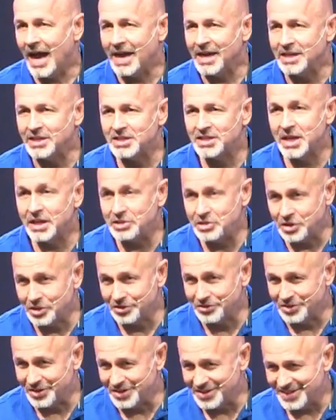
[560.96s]
I didn't say
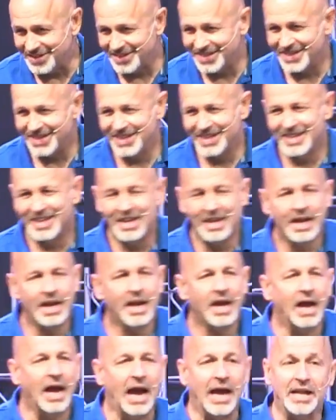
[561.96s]
children.
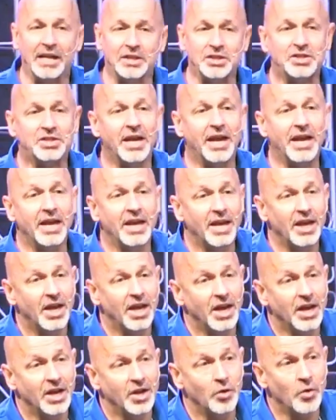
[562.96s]
I didn't say
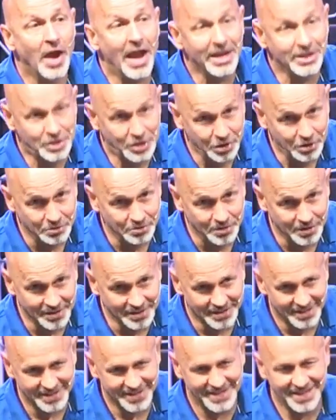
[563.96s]

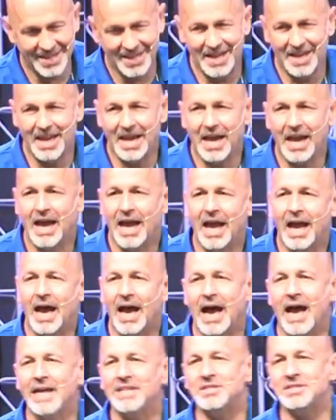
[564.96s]
grandchildren.
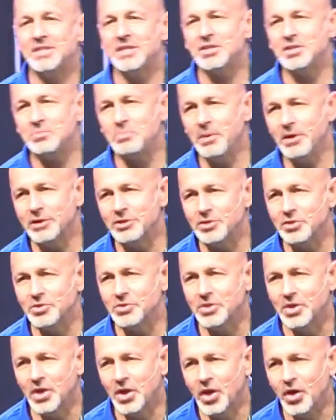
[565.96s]
I said
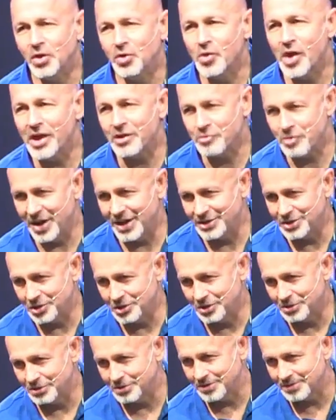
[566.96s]
spiritual
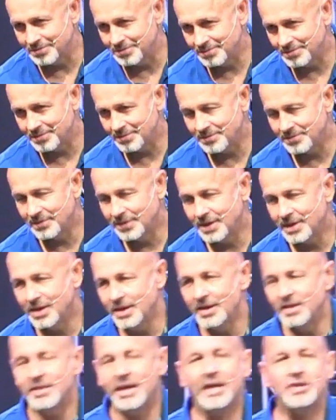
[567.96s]
great-grandchildren.
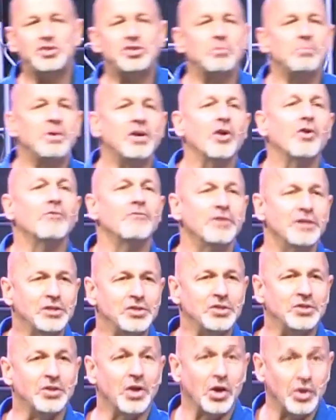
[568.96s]
That should be our
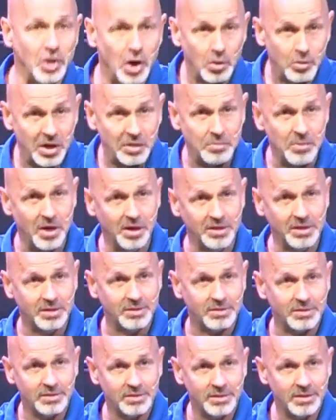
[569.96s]
vision. Are you all with me on
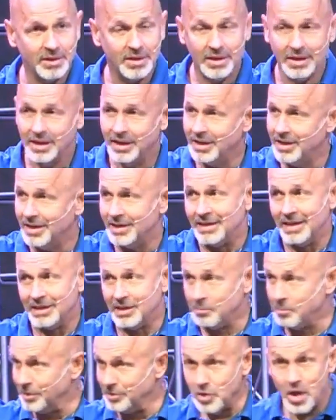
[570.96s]
this?
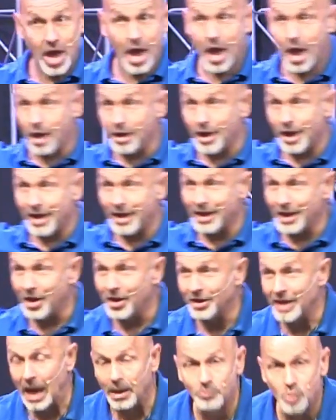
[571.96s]
Yes. Everybody,
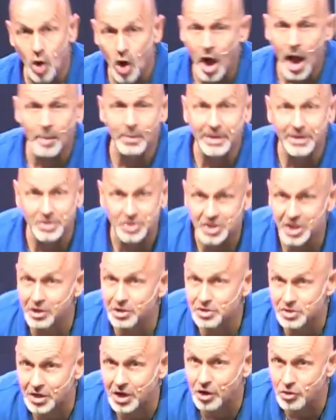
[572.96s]
yeah. No, I mean,
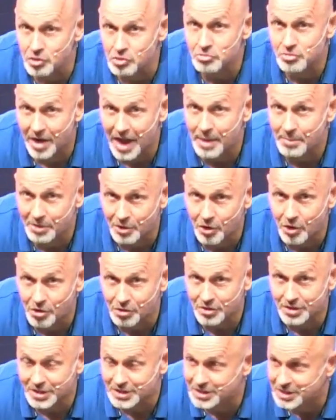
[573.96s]
seriously, are you grabbing a
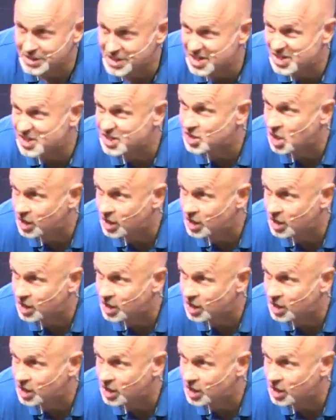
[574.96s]
hold of this? Because